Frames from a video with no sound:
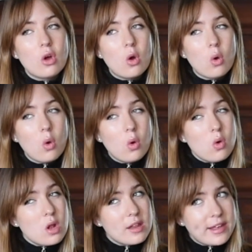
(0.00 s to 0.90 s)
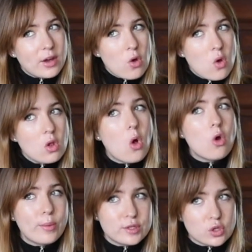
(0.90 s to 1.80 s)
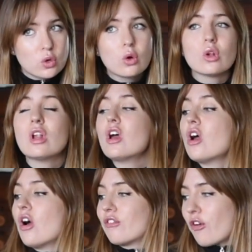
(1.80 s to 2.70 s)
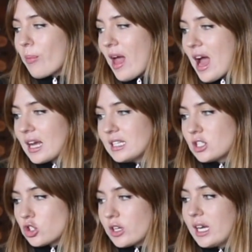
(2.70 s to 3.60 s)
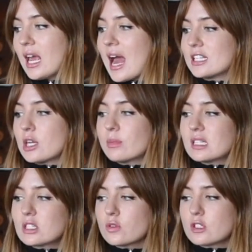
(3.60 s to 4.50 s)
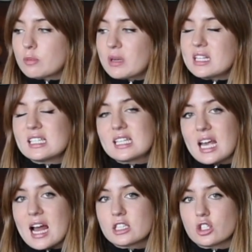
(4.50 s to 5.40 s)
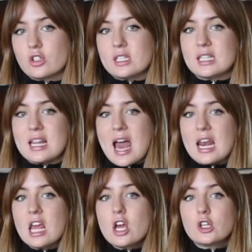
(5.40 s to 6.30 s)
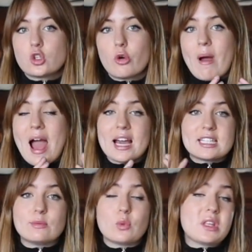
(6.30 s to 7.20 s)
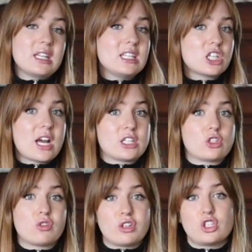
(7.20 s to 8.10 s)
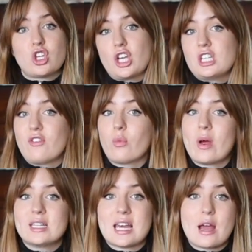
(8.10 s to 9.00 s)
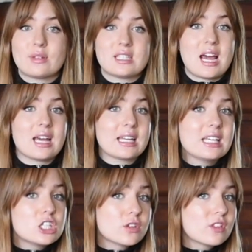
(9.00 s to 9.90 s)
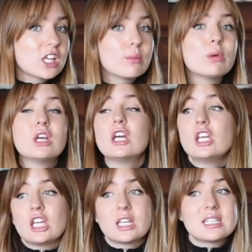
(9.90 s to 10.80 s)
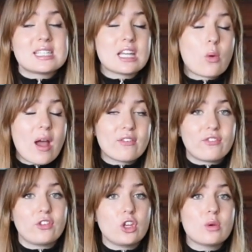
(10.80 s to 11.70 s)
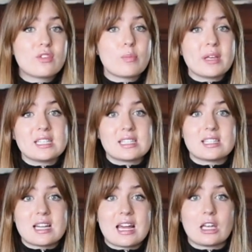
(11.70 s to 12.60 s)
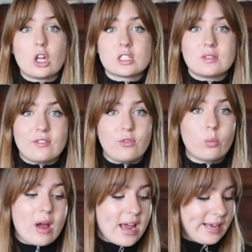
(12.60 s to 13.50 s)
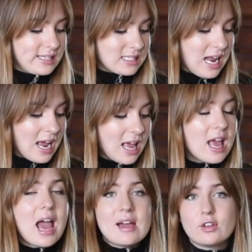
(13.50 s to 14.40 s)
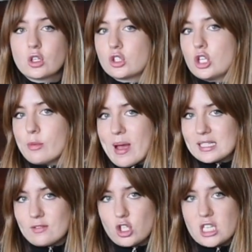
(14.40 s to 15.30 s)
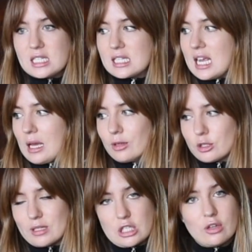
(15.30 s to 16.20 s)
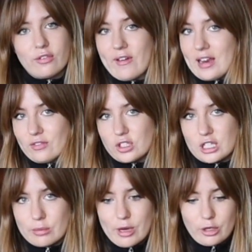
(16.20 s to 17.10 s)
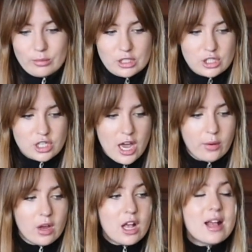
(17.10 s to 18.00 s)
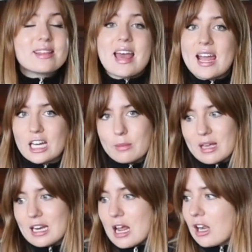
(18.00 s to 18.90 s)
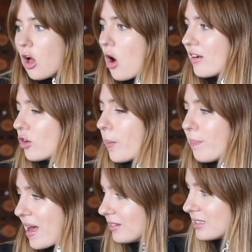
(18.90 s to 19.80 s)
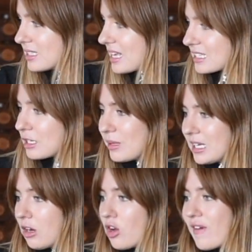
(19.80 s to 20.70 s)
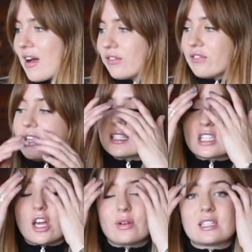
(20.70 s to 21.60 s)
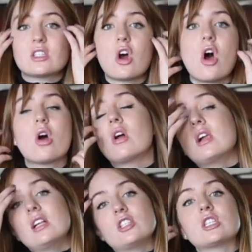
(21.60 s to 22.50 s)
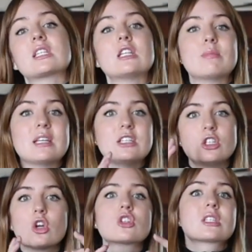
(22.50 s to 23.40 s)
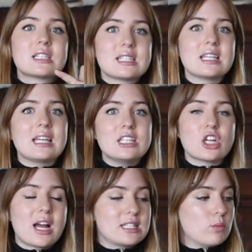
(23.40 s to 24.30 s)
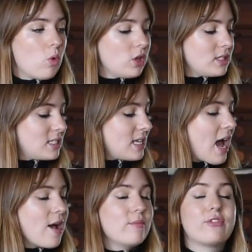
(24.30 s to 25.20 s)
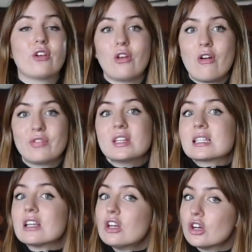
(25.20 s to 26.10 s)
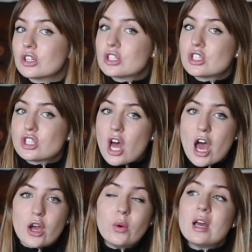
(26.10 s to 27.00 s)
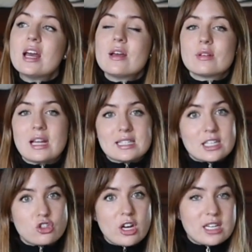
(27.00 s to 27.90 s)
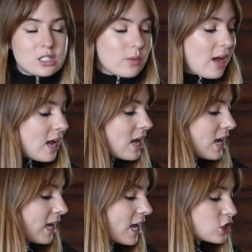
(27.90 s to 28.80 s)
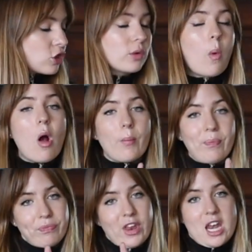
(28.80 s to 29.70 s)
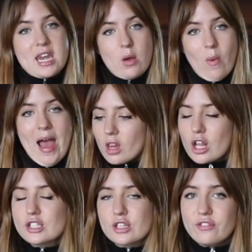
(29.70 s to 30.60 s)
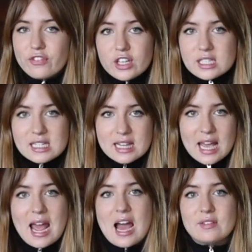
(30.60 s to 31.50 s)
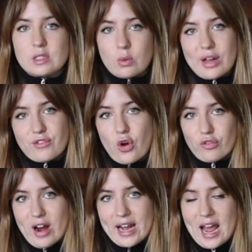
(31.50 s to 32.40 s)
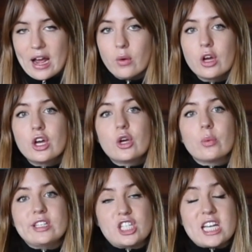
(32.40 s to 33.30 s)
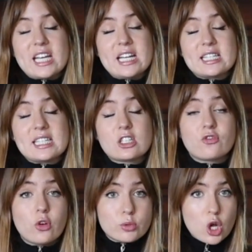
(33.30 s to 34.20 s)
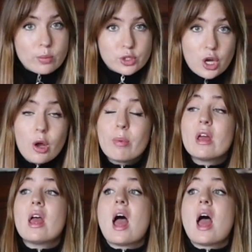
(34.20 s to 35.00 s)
almost all from the high street, and so I'm going to sort of split this into categories and then talk about items within each category and show you different ways that I would style each of them. You're going to see quite a few of the pieces styled lots of different ways. Like, I've only got 2 pairs of jeans in here, which are my 2 favourites at the moment, so they're going to be in it a lot. I've got belts, that's going to be in a lot of outfits, so it's not just going to be, you're not just going to see each item once for a lot of these looks. So let's get straight into it. Category 1, knitwear. So the first knit that I have is the one I've got on right now, which is from TOPSHOP.